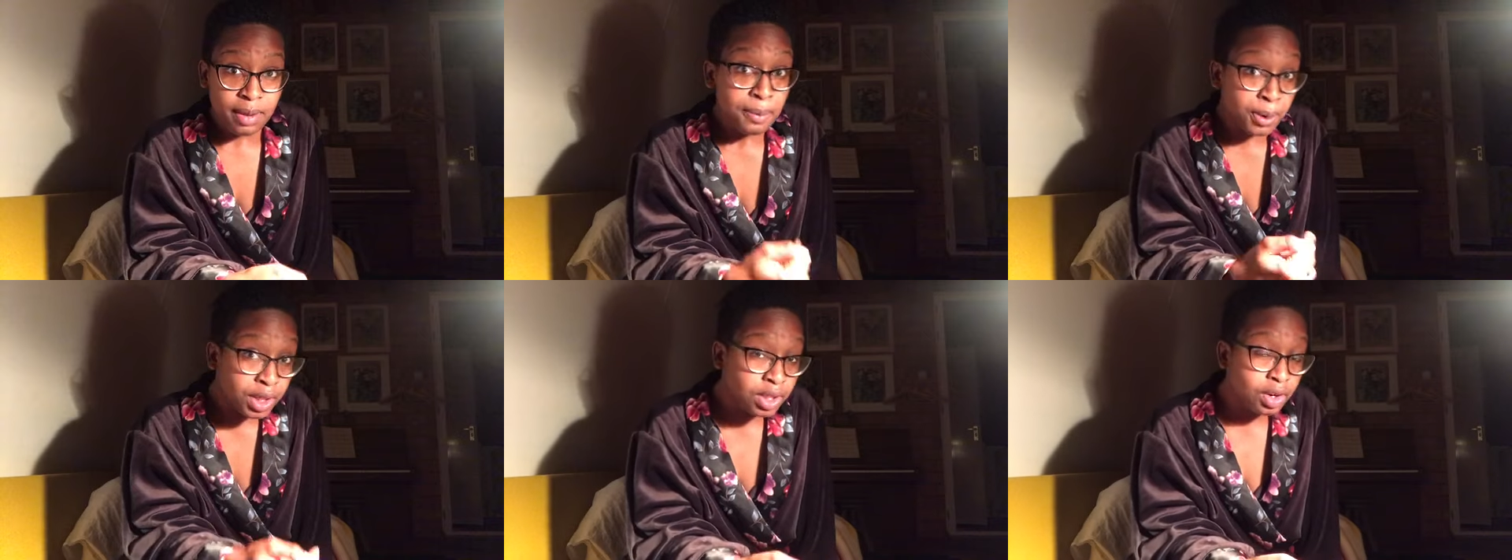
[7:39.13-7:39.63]

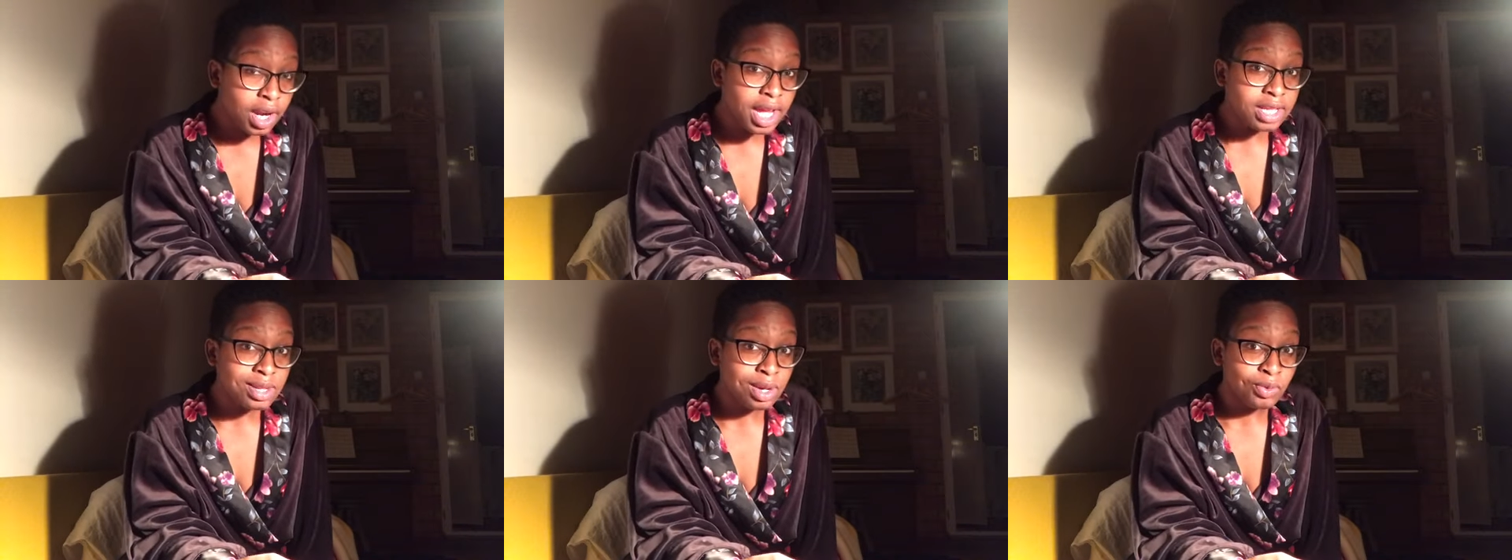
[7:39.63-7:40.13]
putting your
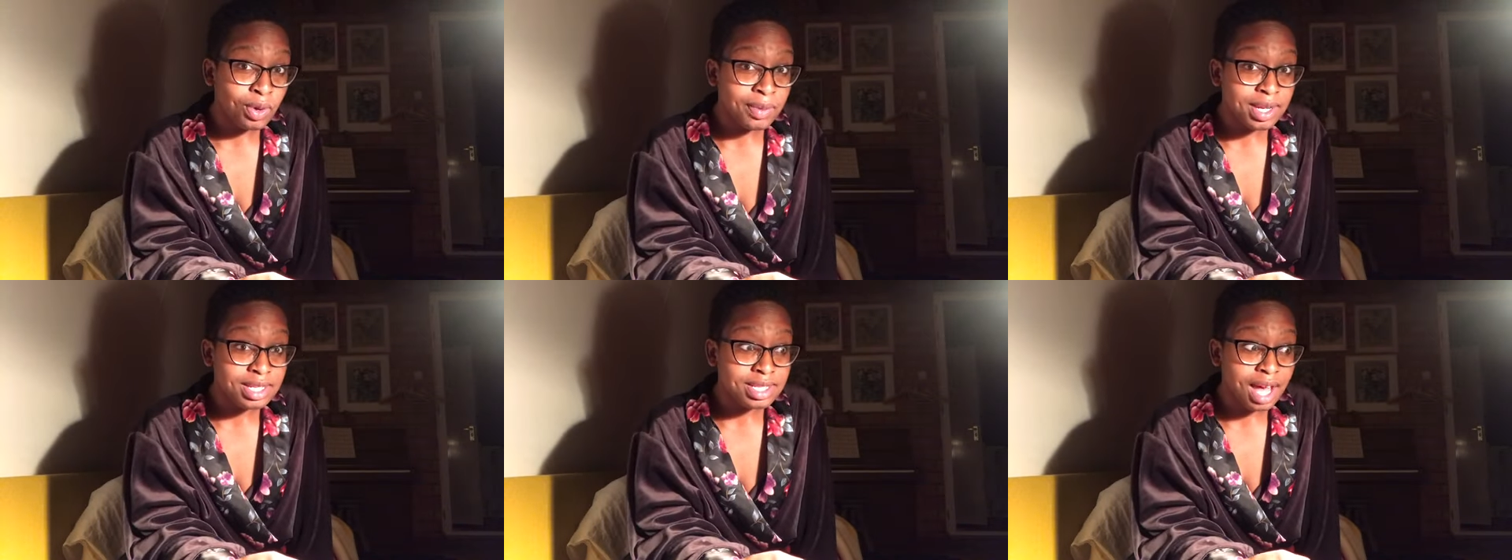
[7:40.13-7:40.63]
hands on a
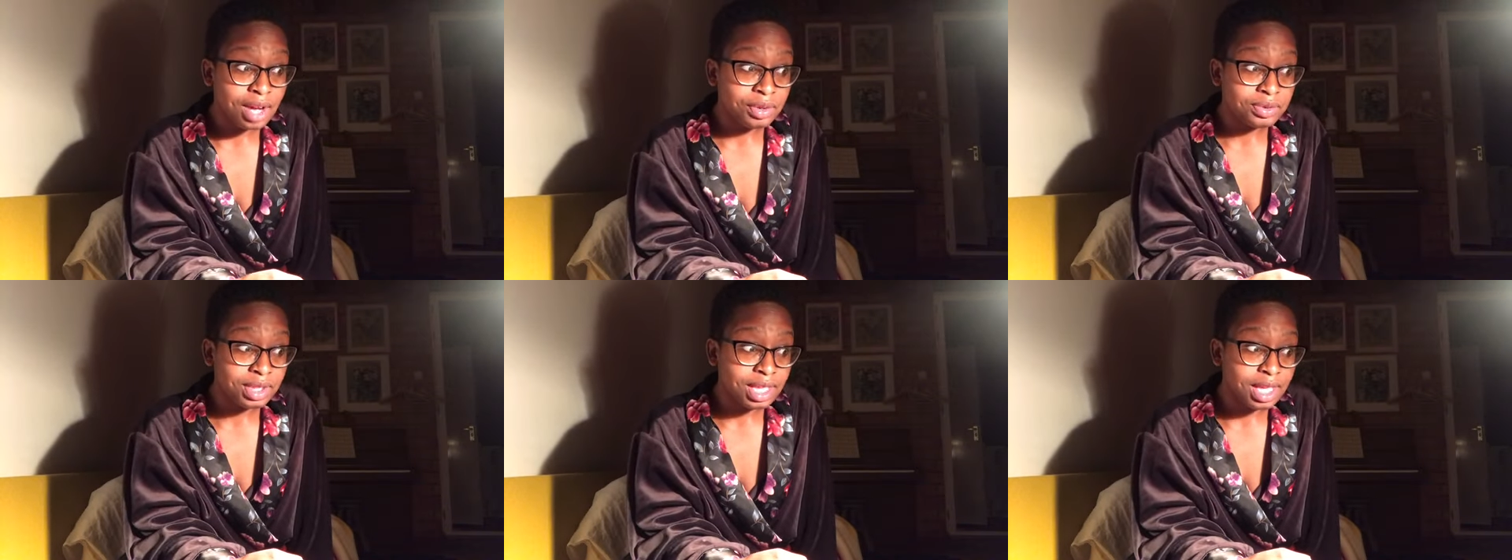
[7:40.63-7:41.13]
woman is not
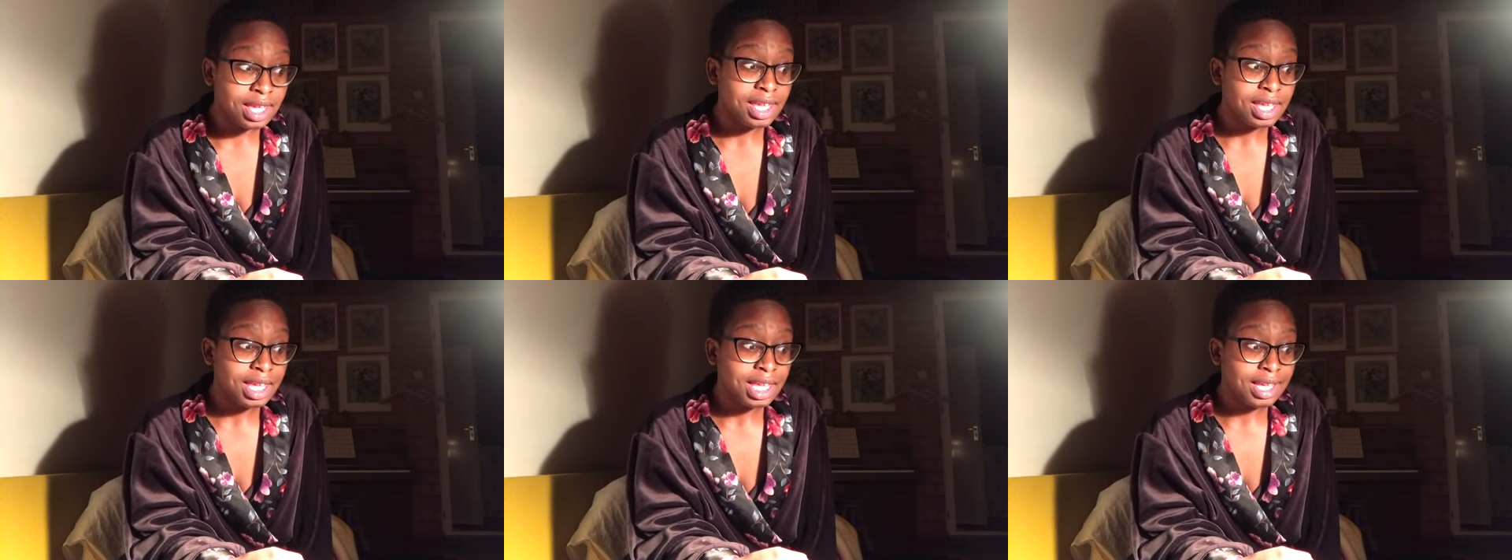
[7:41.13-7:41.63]
only
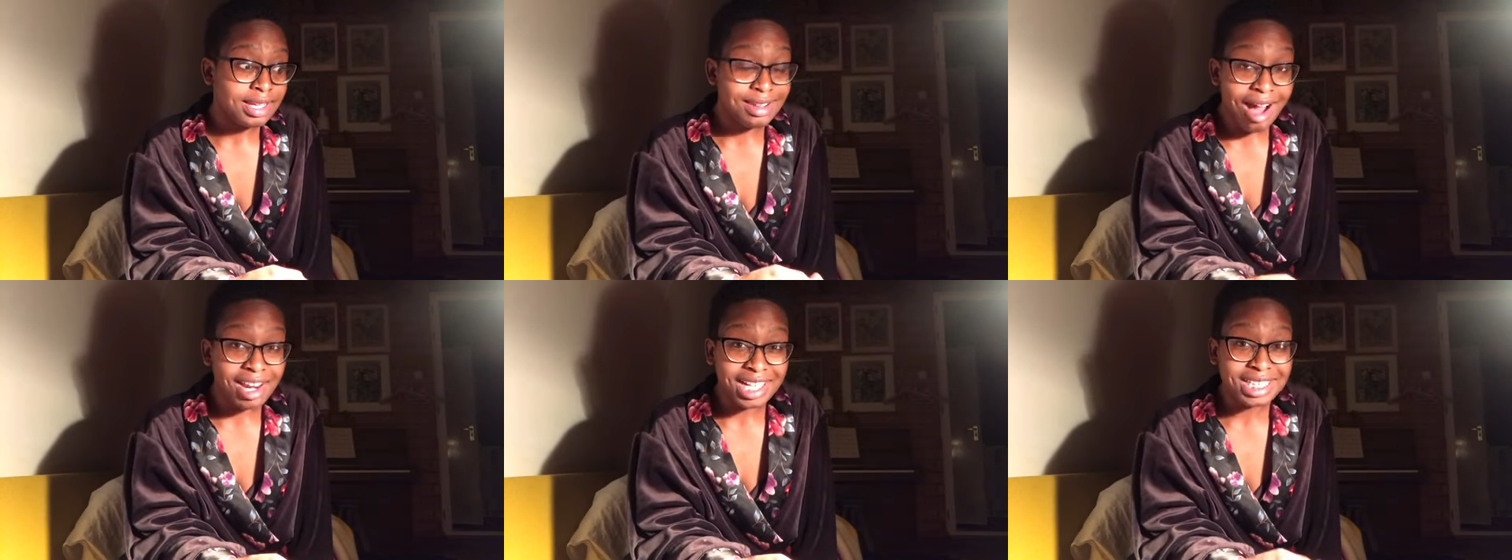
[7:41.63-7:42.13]

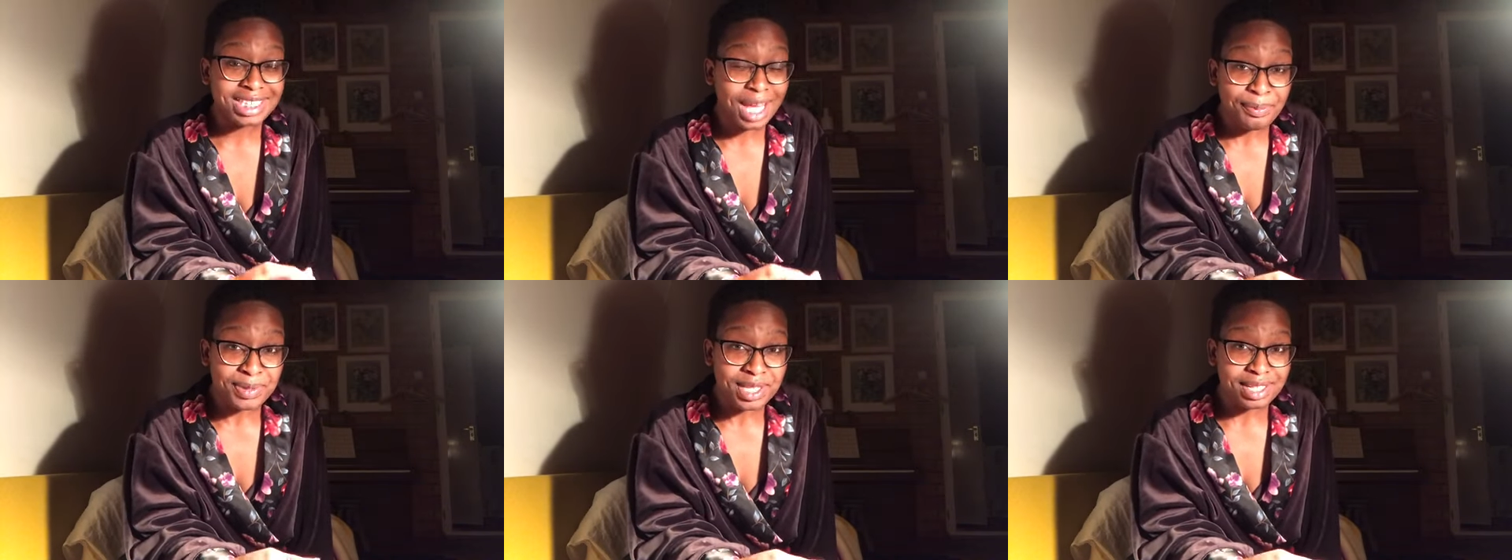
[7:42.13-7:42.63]
not
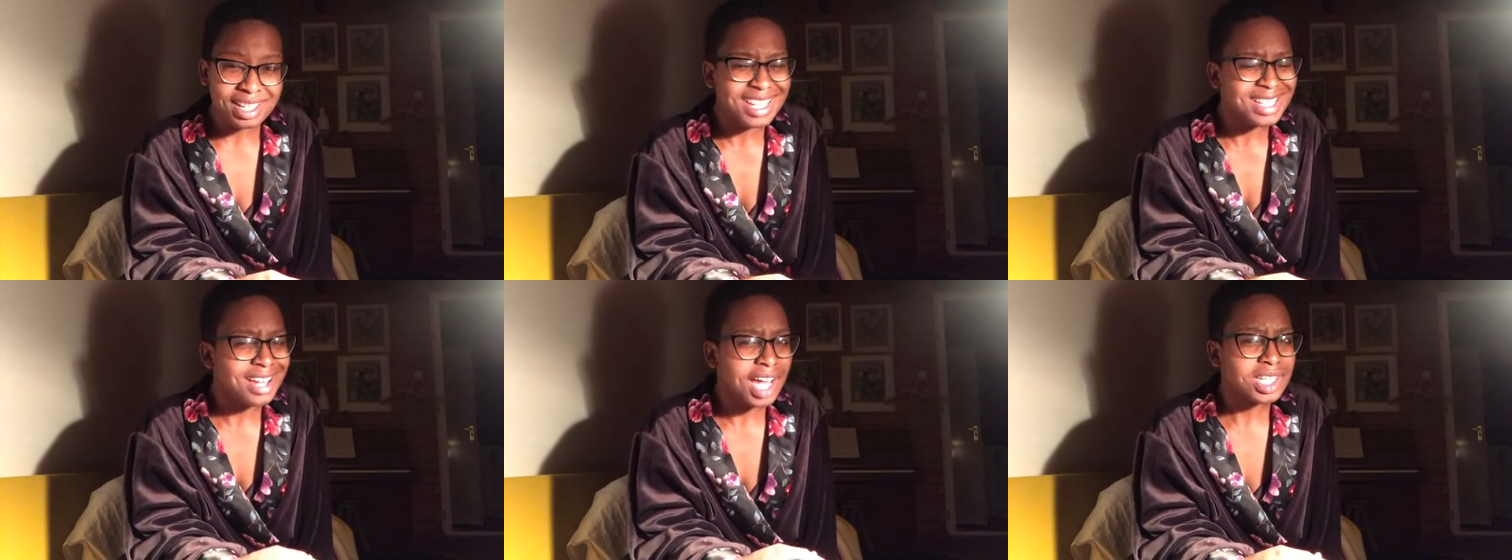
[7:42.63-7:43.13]
accepted,
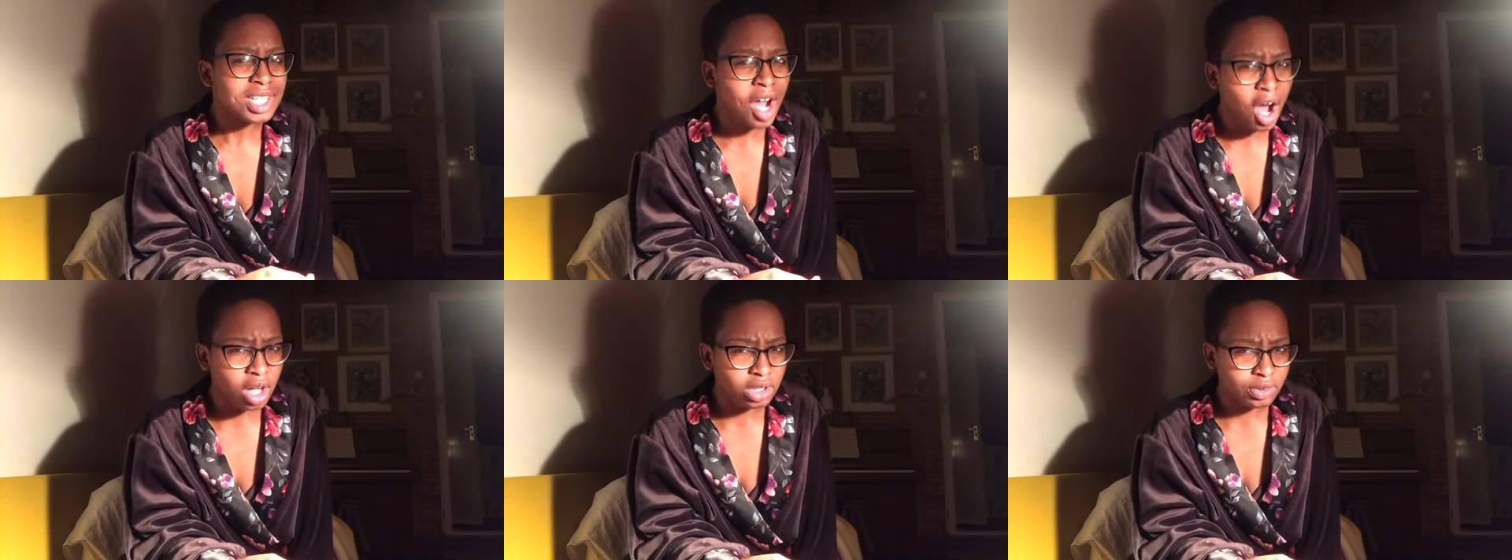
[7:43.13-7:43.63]
it's not
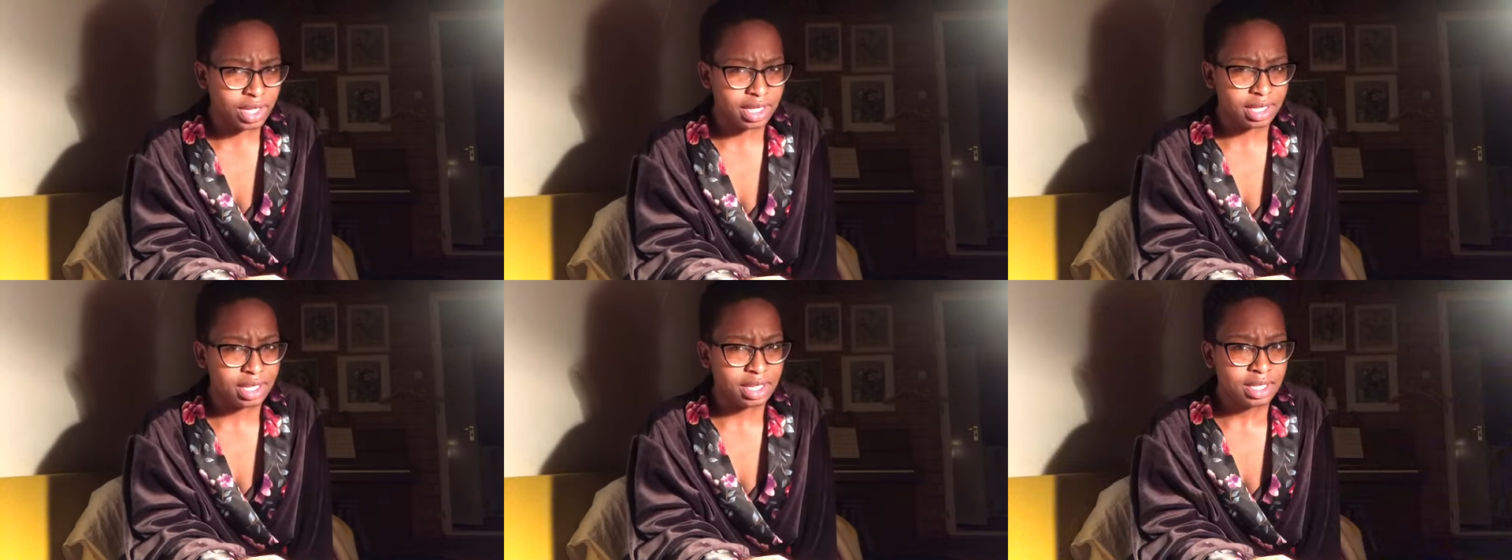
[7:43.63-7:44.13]

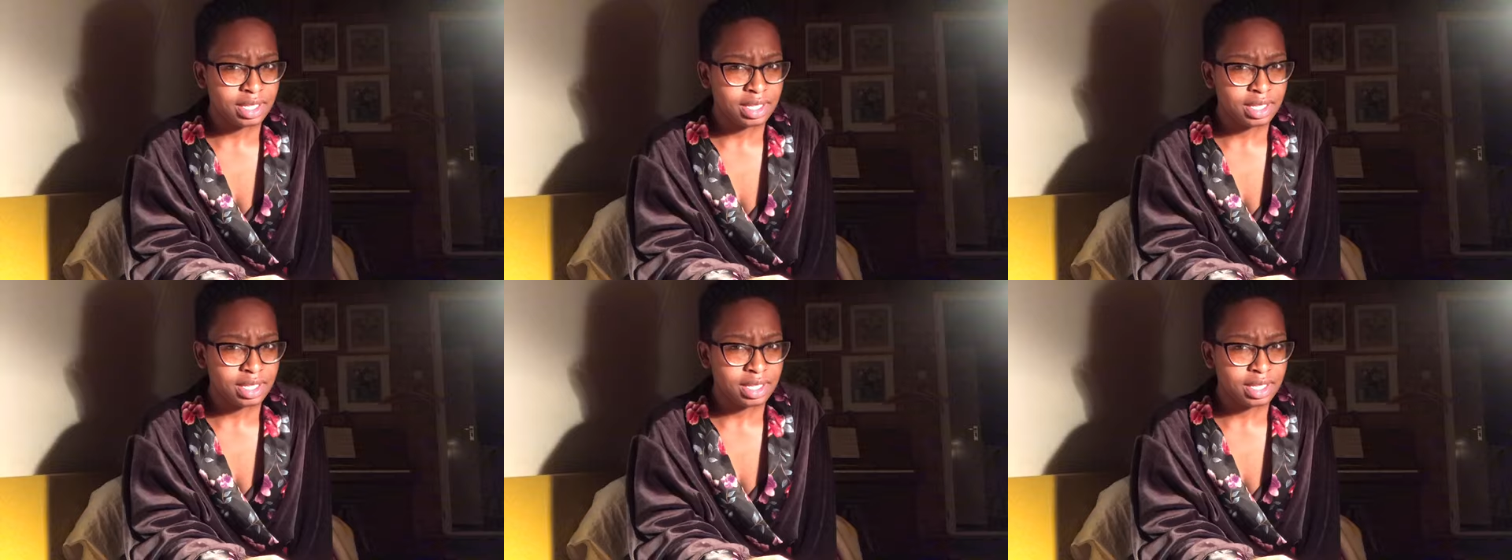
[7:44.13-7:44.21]
tolerated.